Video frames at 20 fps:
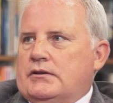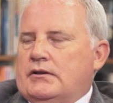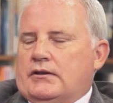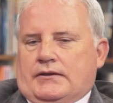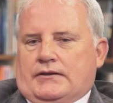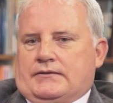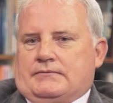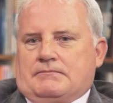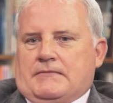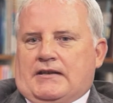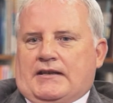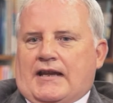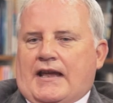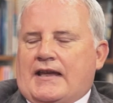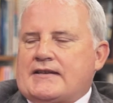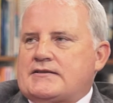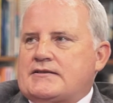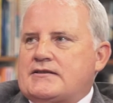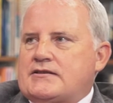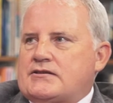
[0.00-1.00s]
It
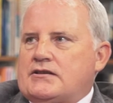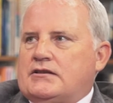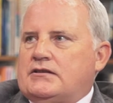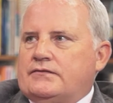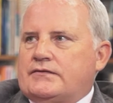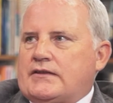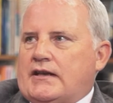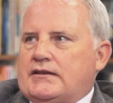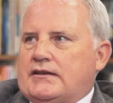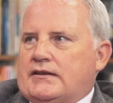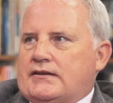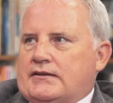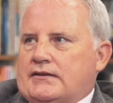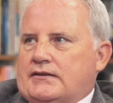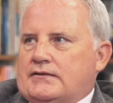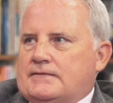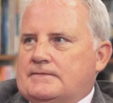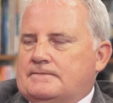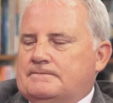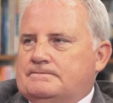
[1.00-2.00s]
hasn't solved
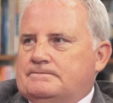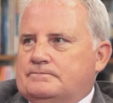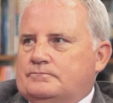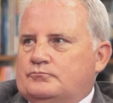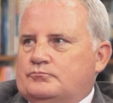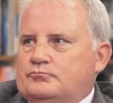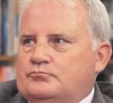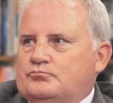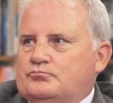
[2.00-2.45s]
anything.